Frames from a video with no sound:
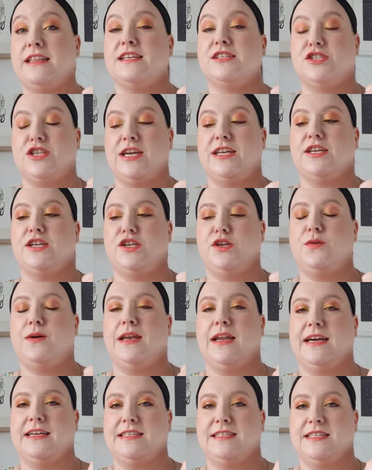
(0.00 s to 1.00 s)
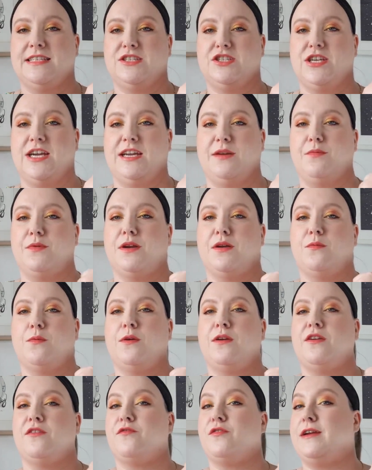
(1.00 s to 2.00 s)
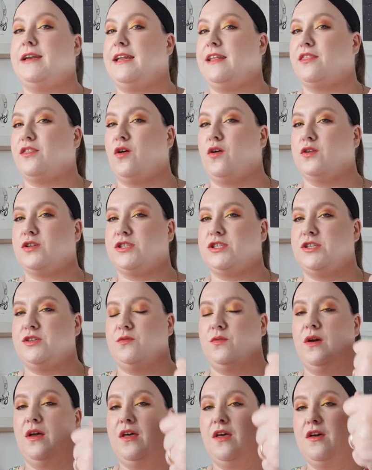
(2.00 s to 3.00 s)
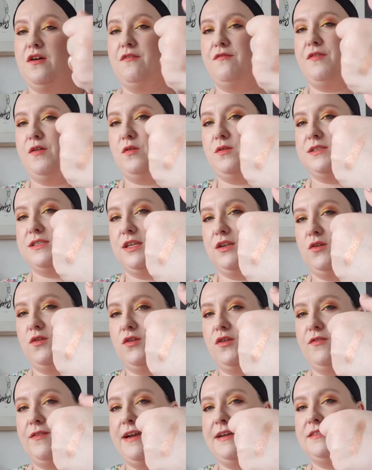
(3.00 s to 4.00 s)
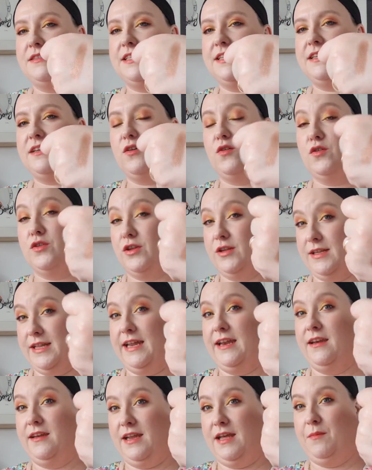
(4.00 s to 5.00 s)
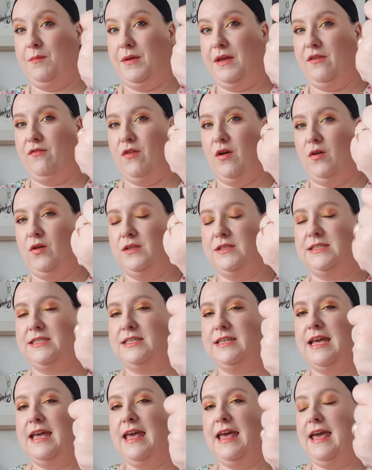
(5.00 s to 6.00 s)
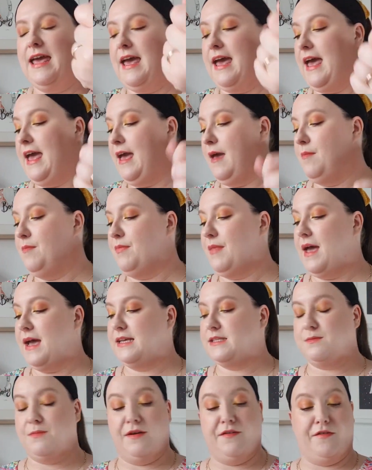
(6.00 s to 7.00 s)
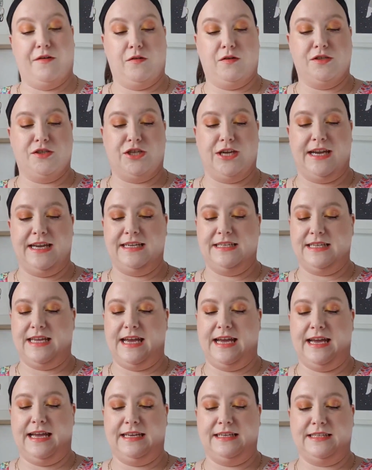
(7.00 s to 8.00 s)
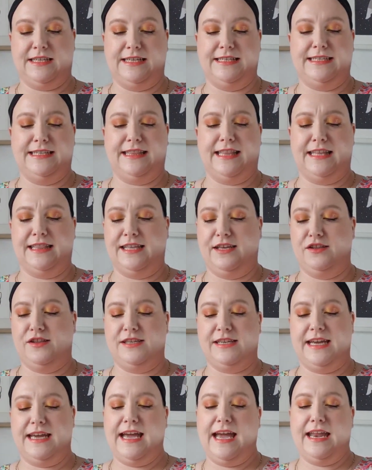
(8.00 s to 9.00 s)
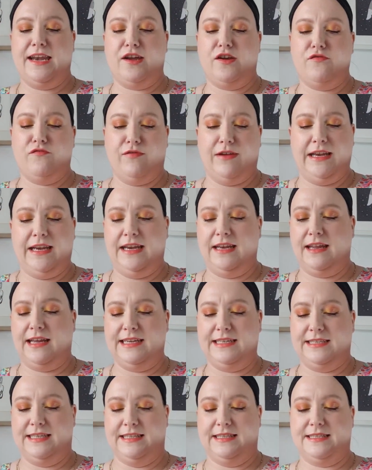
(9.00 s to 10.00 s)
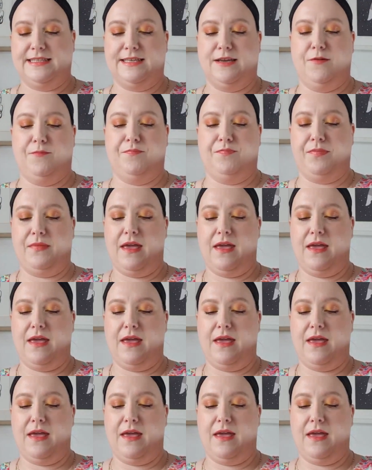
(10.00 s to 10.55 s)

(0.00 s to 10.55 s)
this shade, I knew I liked this shade, but I wouldn't have really thought to focus a look around it other than it being rolled as my focus shade, and I did that the other day and I really liked it, so